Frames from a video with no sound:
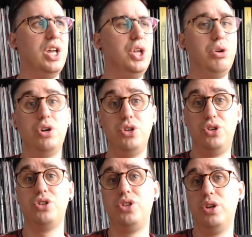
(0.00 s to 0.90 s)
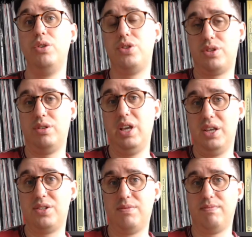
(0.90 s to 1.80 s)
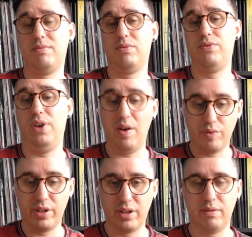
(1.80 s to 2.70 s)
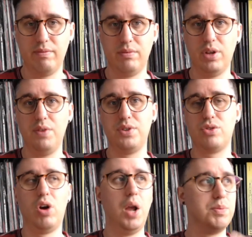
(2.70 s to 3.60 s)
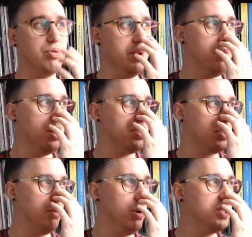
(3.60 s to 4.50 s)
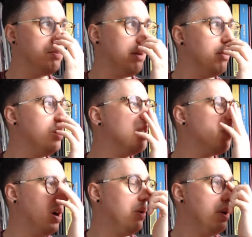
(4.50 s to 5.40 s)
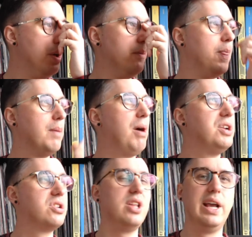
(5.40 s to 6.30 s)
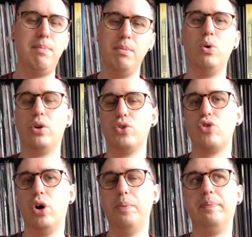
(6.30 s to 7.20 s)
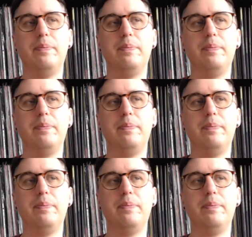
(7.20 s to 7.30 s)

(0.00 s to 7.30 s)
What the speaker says: You could just use this for everything that I've described pretty much. It's got a multiband mode as well, but I just like a bit more control.